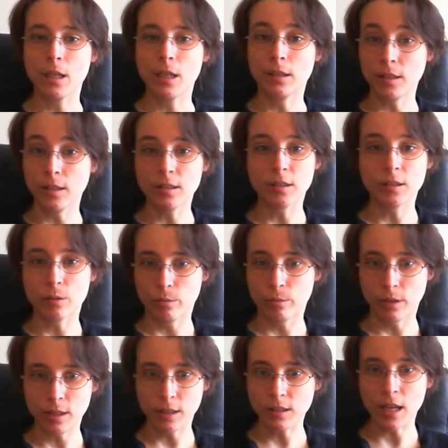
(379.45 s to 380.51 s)

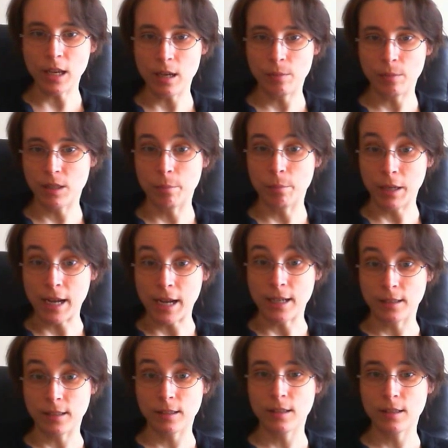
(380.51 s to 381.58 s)
this game is a
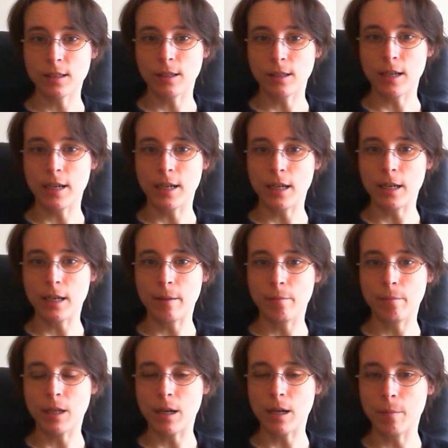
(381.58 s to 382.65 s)
blast.
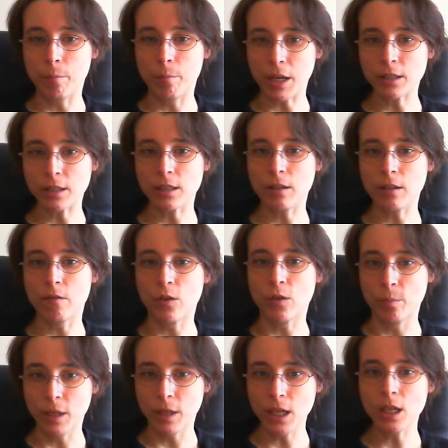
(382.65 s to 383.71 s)
But
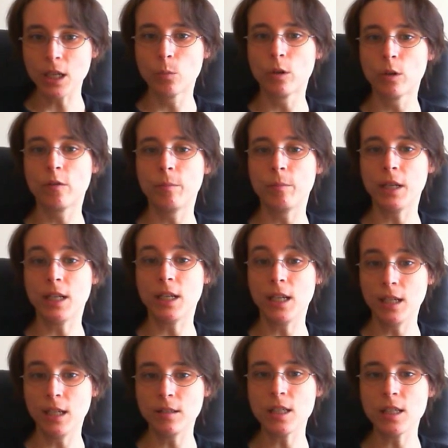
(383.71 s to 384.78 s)
for me, it would have been
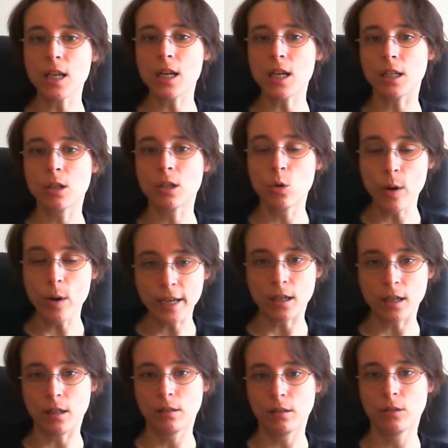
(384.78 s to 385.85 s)
easier and
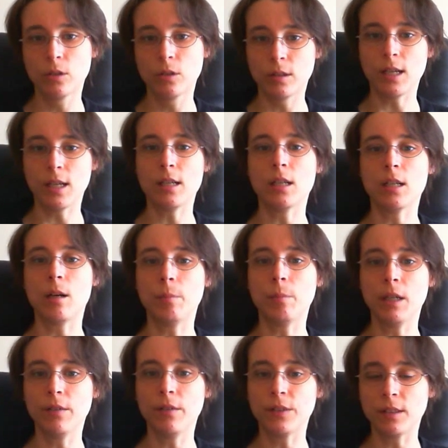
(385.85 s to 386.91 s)
quicker to set
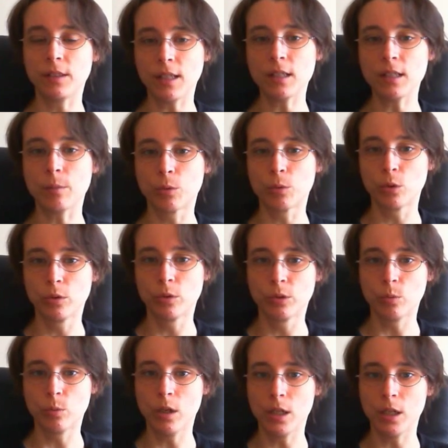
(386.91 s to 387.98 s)
up if the setup
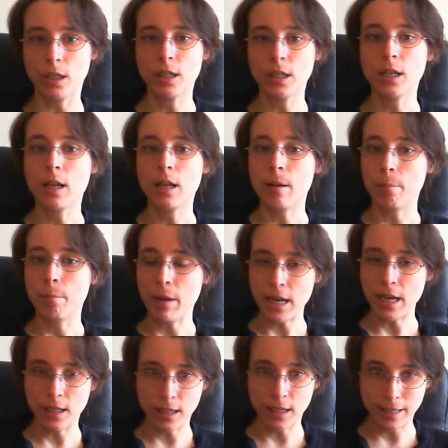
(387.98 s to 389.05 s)
rules were
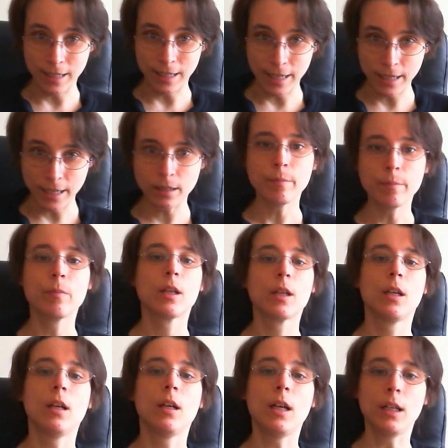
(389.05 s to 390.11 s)
made clear
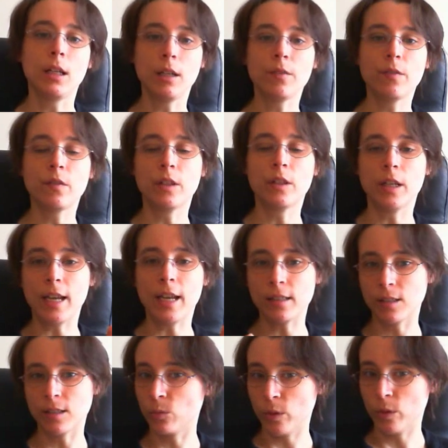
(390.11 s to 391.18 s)
and if the
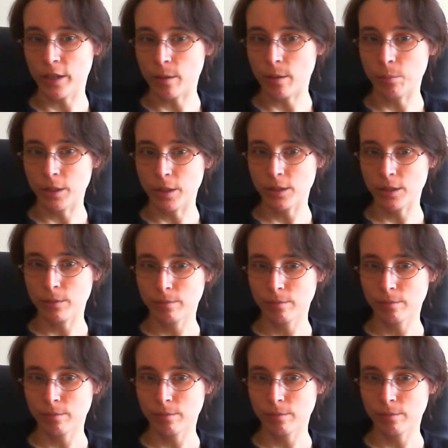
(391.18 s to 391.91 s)
hexes were numbered.